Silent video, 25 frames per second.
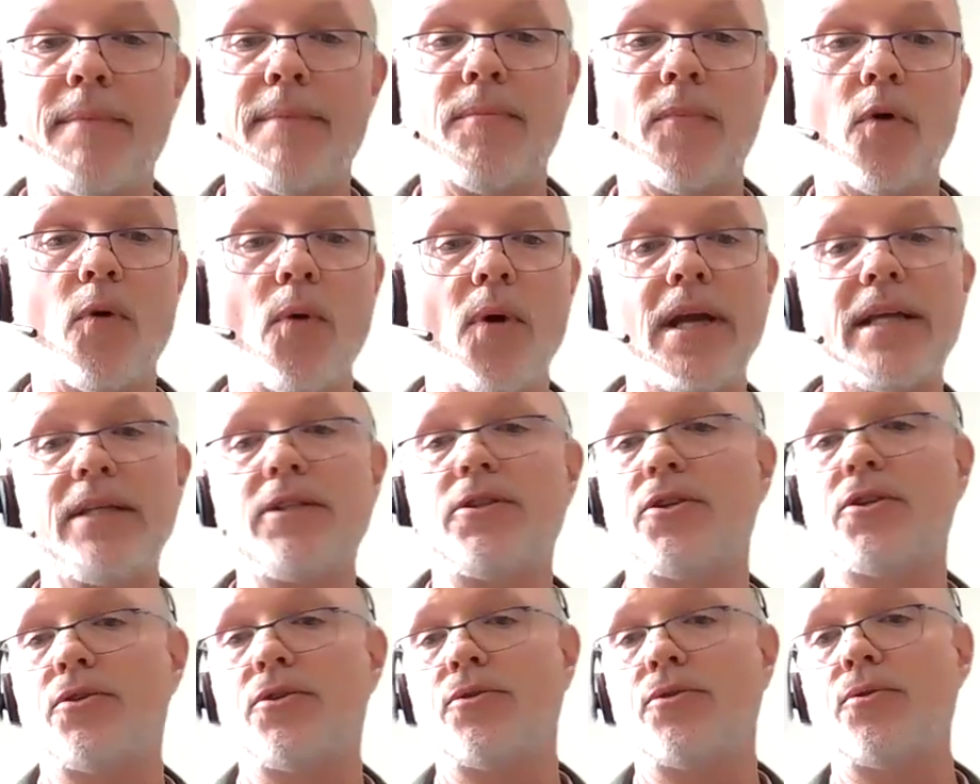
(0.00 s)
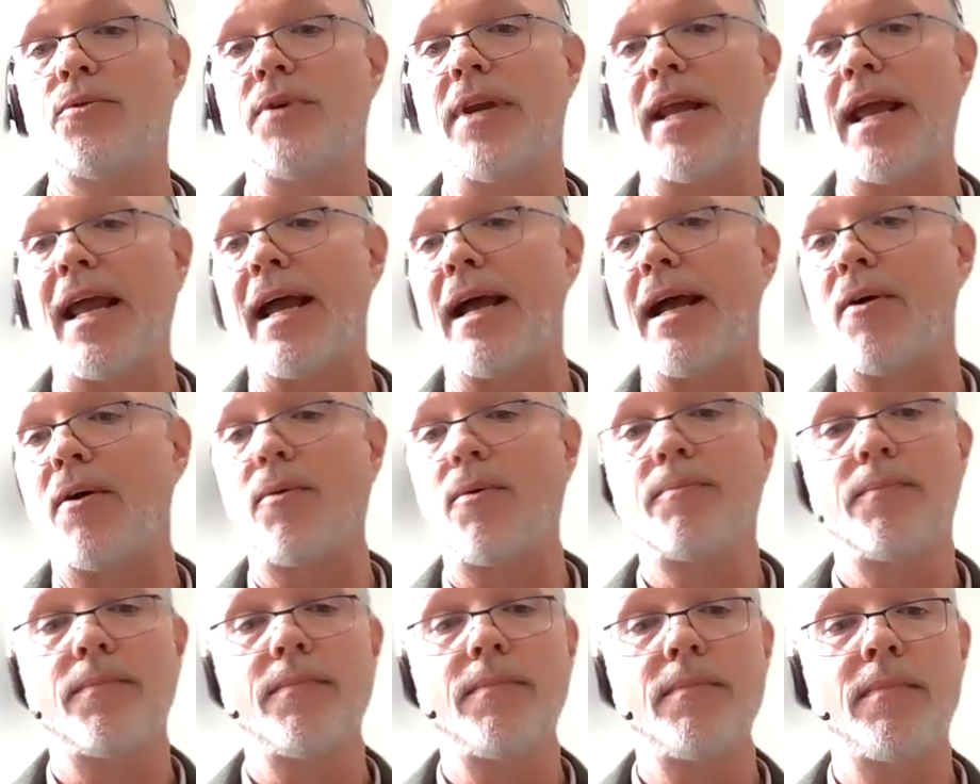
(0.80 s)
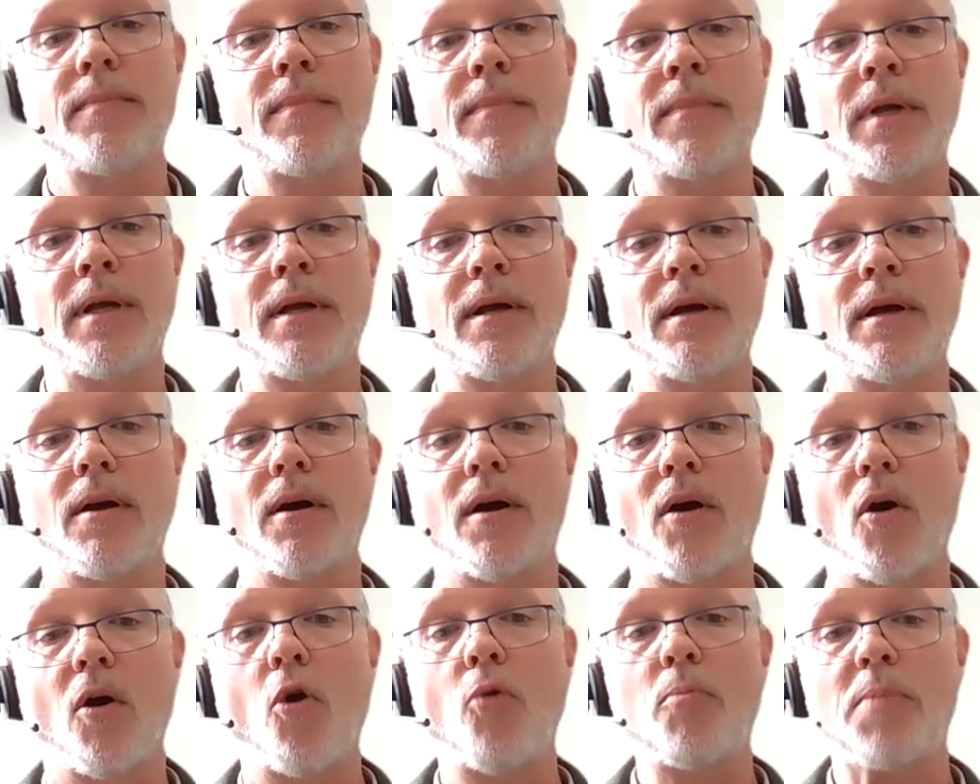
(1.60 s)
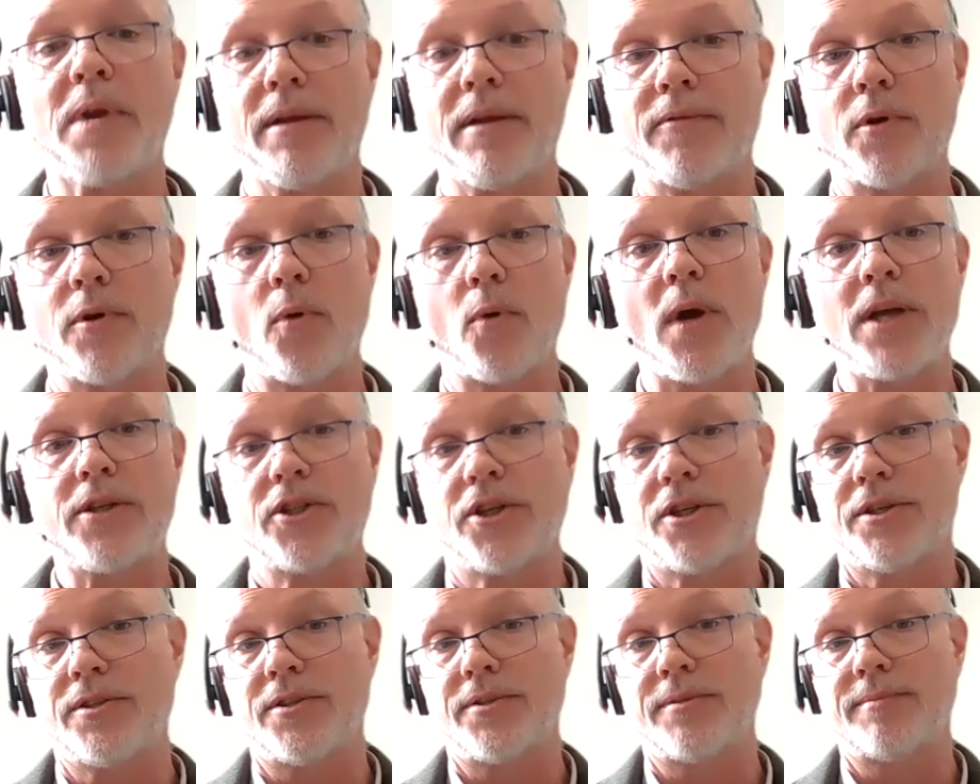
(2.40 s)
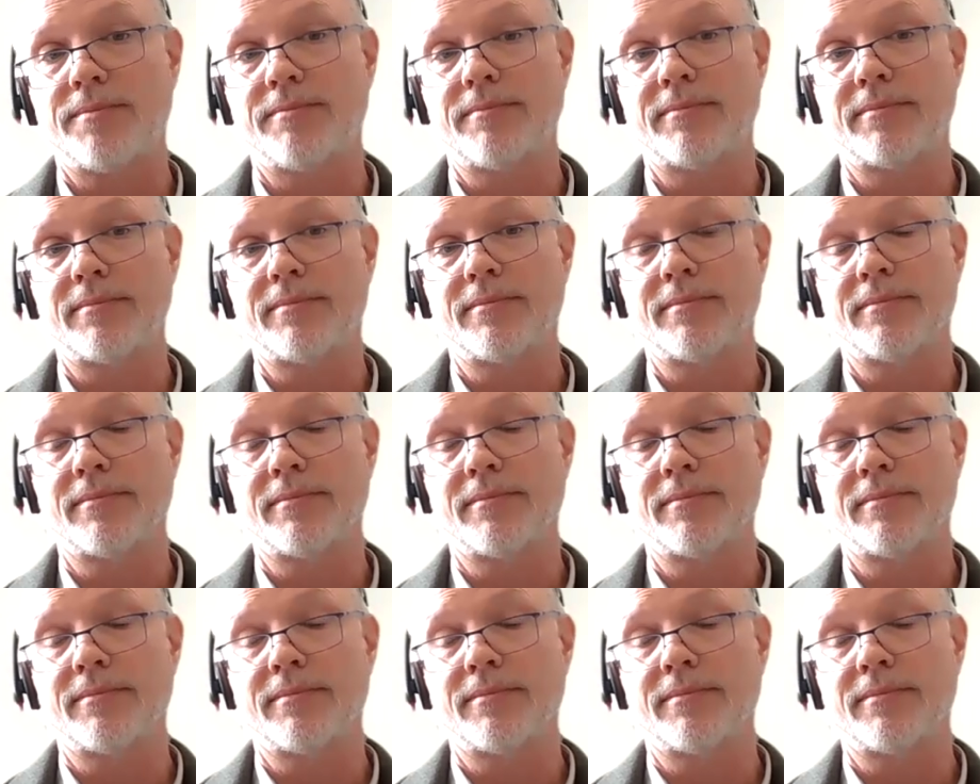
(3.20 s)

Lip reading: am going to now open it for questions.